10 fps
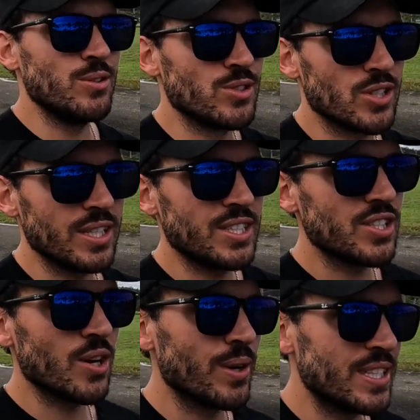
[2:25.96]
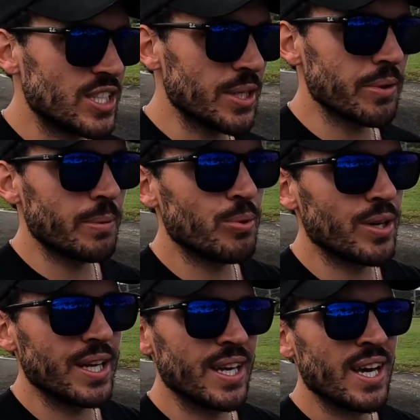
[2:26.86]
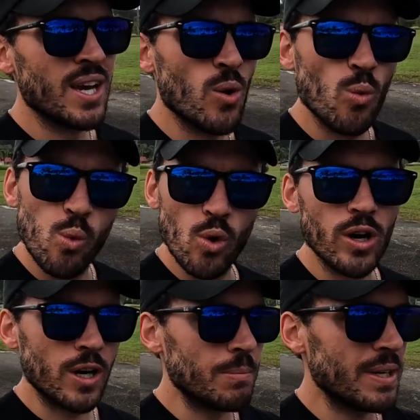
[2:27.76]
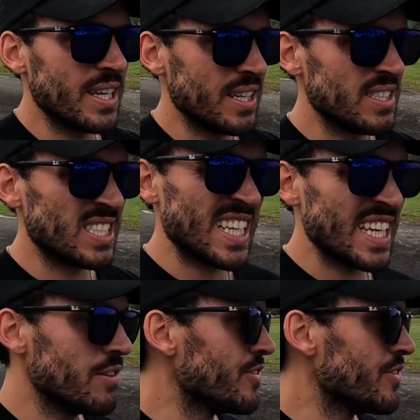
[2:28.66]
usually, so it's generally pretty warm and sticky